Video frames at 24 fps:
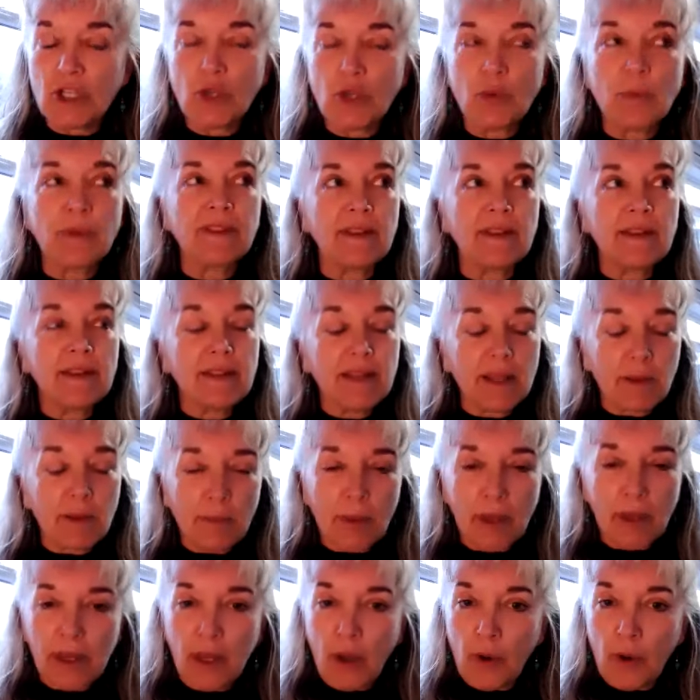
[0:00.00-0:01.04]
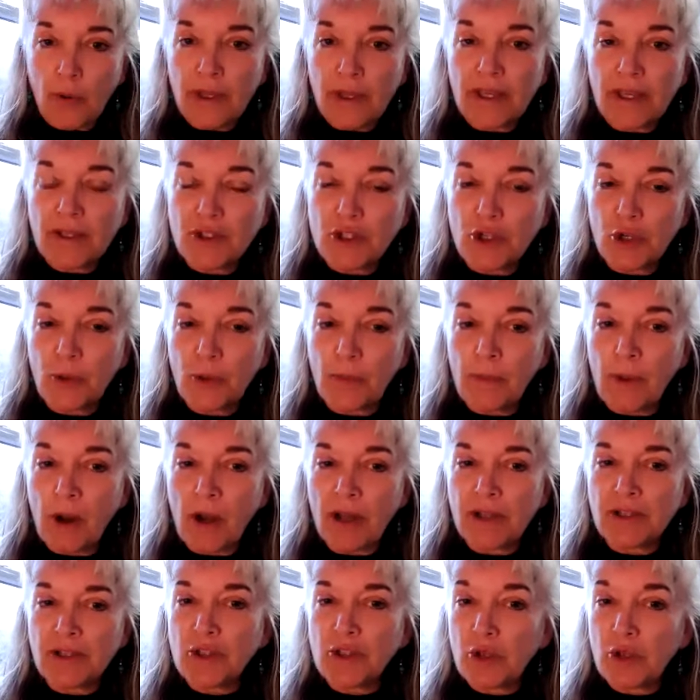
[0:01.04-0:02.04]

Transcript: You would think that by going into your mind,